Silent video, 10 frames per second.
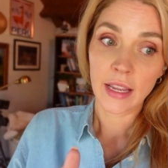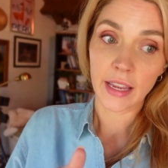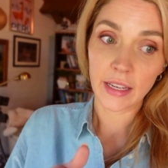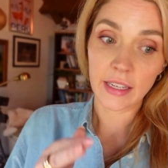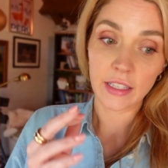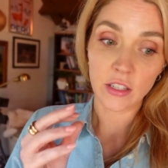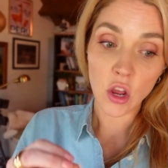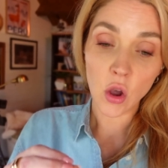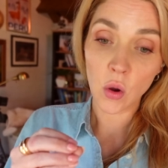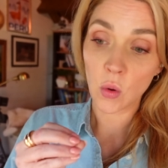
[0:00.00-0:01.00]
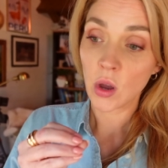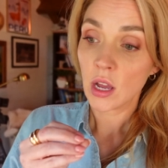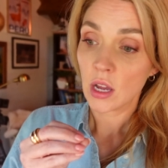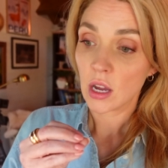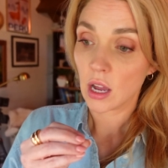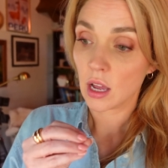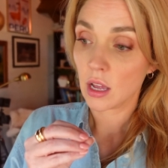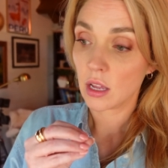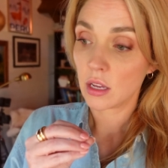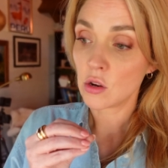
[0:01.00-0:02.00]
It is no
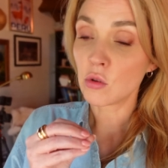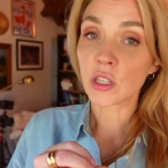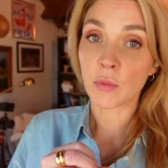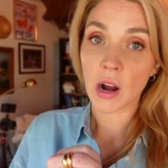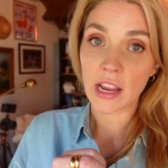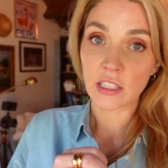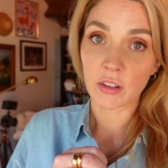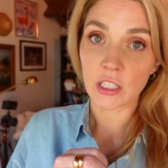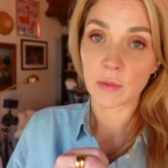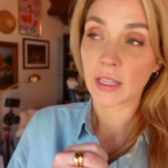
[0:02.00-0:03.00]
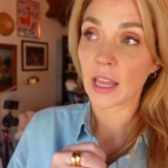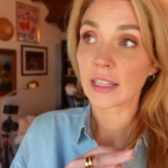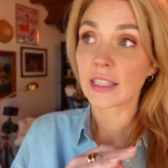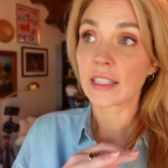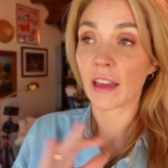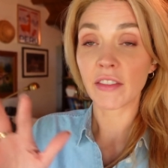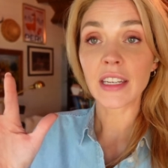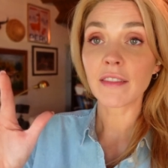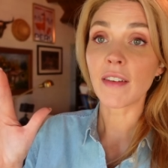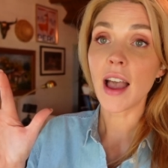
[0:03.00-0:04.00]
uh, no surprise for it to be like
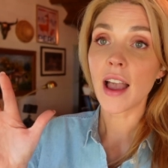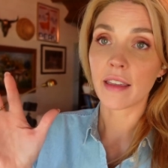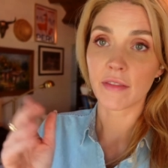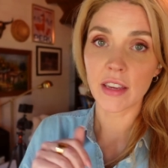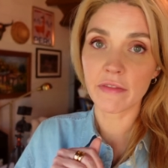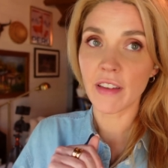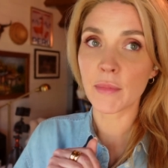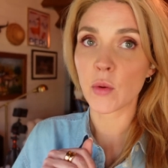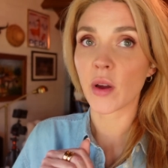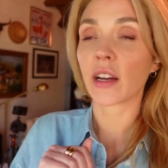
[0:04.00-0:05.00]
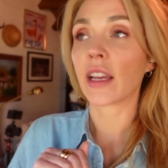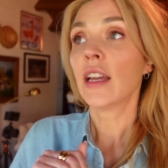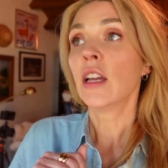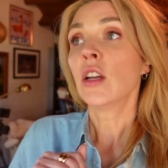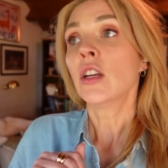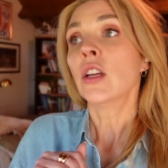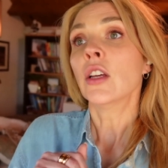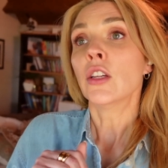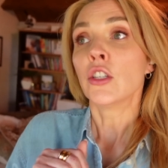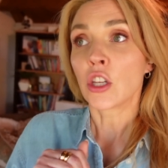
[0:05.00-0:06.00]
75 in February.
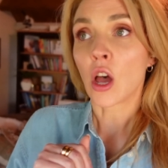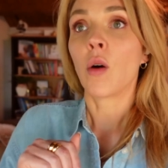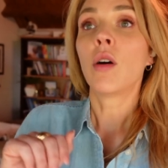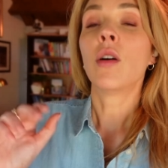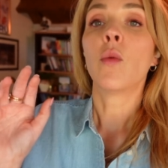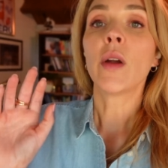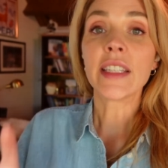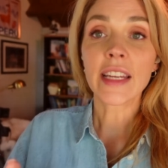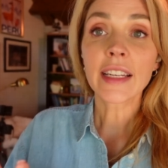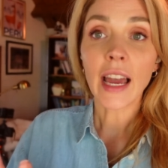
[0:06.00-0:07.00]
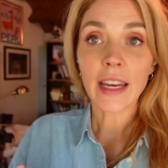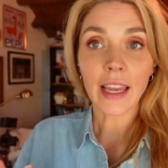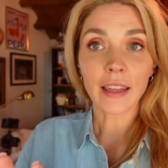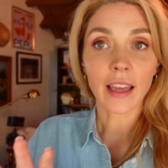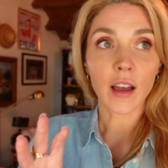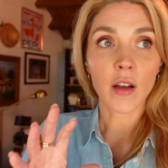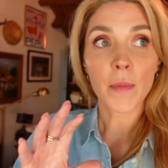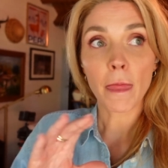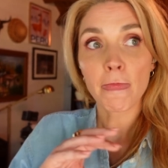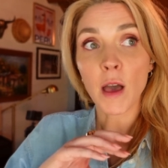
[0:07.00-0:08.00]
So we did kind of get like a,
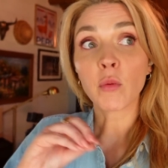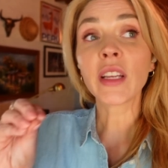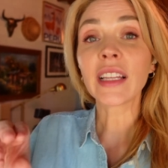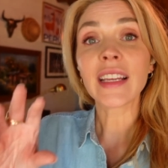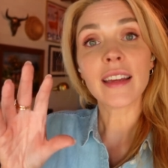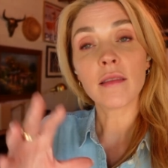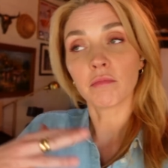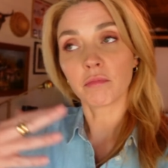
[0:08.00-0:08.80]
a really